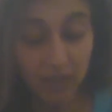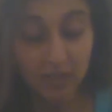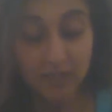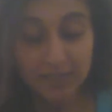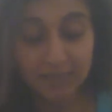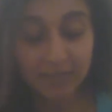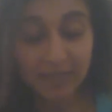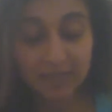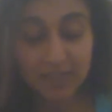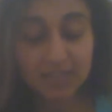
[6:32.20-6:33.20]

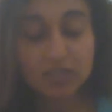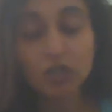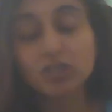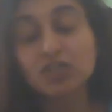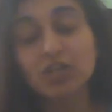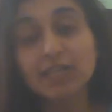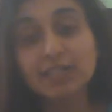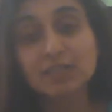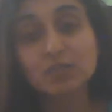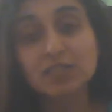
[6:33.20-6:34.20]
Semantics
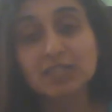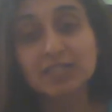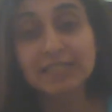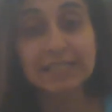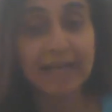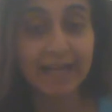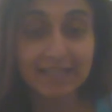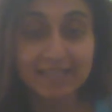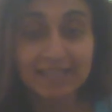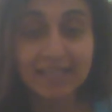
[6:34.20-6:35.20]
contrasts with
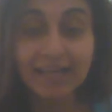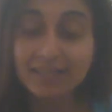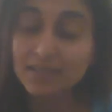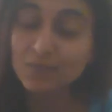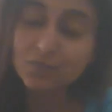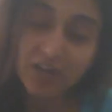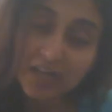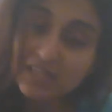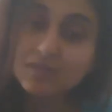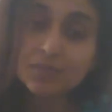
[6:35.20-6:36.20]
syntax. Syntax,
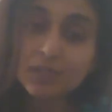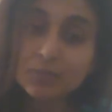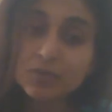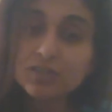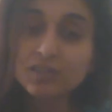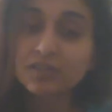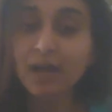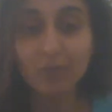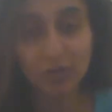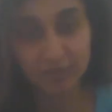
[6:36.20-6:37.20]
very simply put, the
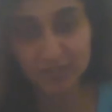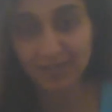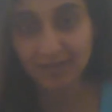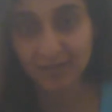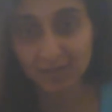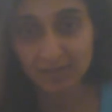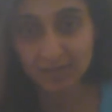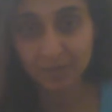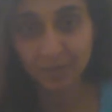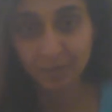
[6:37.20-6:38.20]
grammar of the
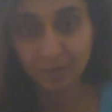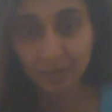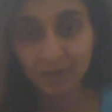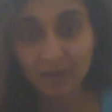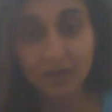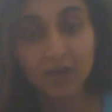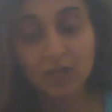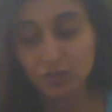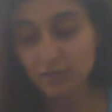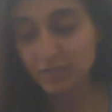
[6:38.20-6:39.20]
sentence.
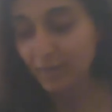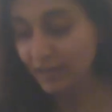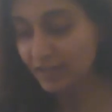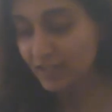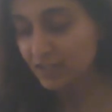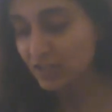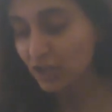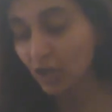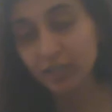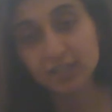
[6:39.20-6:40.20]
So semantics is
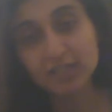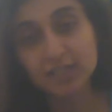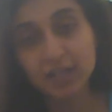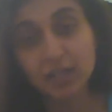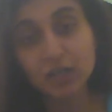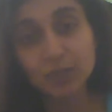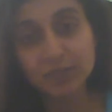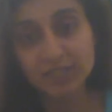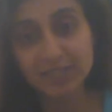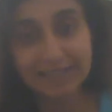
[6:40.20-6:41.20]
not concerned
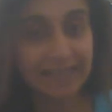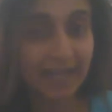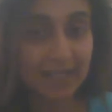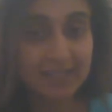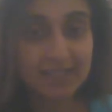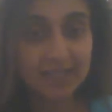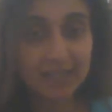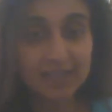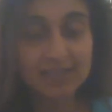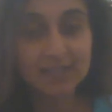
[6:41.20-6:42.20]
with syntax,
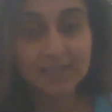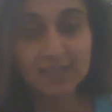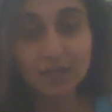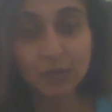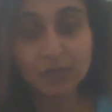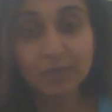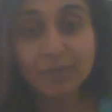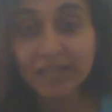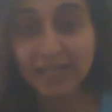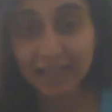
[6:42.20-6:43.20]
it is concerned with the meaning